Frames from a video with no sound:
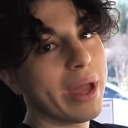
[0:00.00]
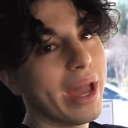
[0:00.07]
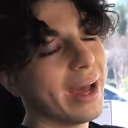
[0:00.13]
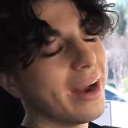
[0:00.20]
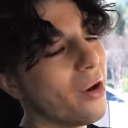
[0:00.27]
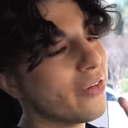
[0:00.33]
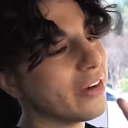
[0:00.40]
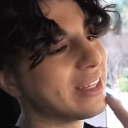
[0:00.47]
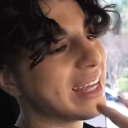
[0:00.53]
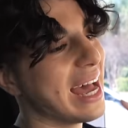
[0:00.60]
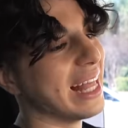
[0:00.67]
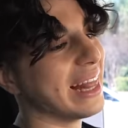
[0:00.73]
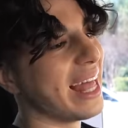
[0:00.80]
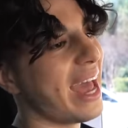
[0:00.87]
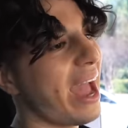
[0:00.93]
we head over
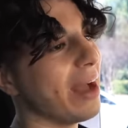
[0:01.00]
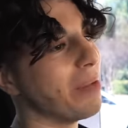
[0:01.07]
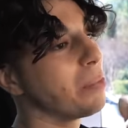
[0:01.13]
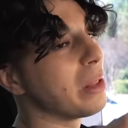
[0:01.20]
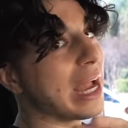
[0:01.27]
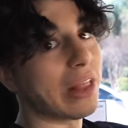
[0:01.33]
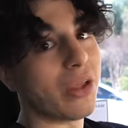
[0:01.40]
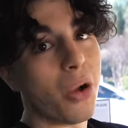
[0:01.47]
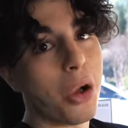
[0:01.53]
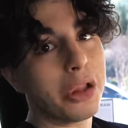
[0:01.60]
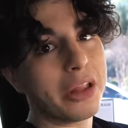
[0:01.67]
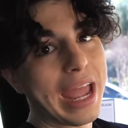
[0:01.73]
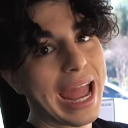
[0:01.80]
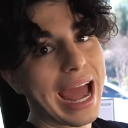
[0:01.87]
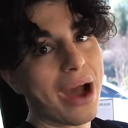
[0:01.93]
to LA and plan the whole
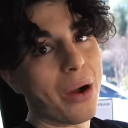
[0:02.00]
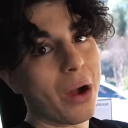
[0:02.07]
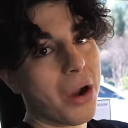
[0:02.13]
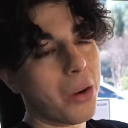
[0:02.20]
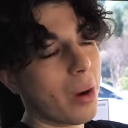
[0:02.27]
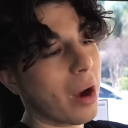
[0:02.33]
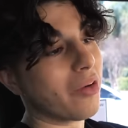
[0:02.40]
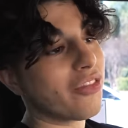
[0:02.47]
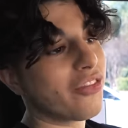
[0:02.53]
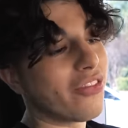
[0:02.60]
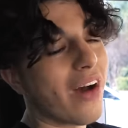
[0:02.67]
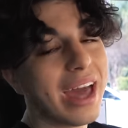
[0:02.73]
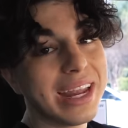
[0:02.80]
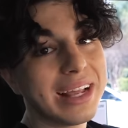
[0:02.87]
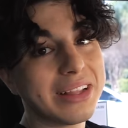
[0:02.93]
day out around
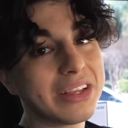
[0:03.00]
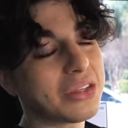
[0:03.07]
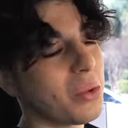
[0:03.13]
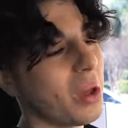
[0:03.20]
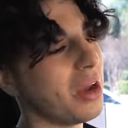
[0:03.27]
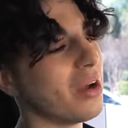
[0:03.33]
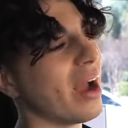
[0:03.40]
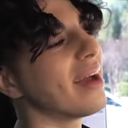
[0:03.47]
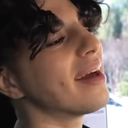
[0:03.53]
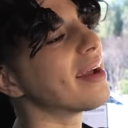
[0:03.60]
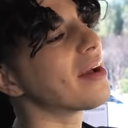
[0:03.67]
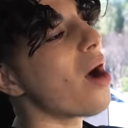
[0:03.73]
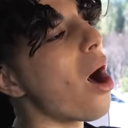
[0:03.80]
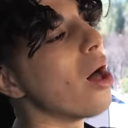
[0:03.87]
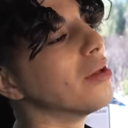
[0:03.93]
fighting this waiter, I
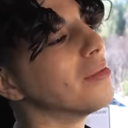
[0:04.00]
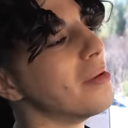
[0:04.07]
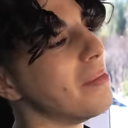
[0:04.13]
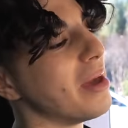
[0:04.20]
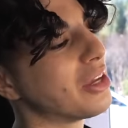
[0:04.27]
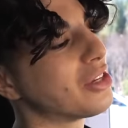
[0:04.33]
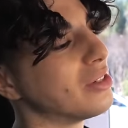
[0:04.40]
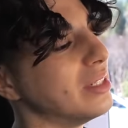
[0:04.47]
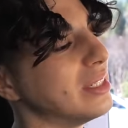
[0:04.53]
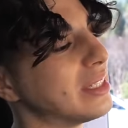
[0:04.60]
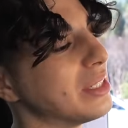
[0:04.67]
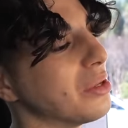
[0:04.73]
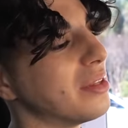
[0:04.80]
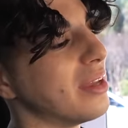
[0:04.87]
gotta call him and make sure he's still